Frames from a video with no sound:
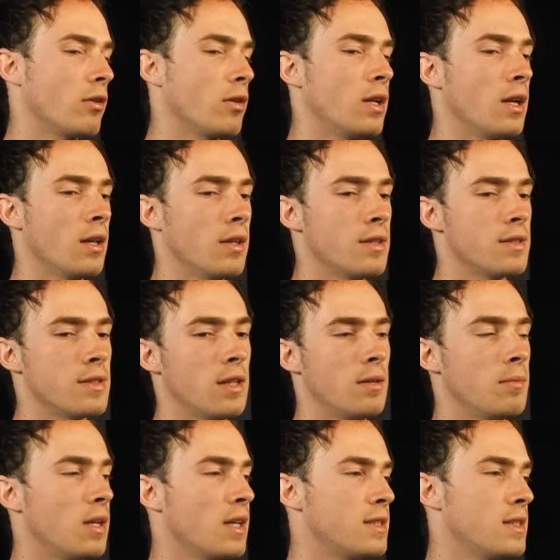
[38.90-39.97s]
Green on this team
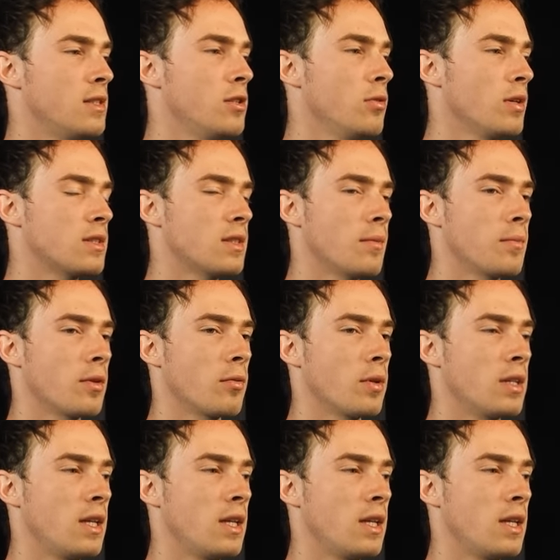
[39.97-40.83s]
because he's doing something with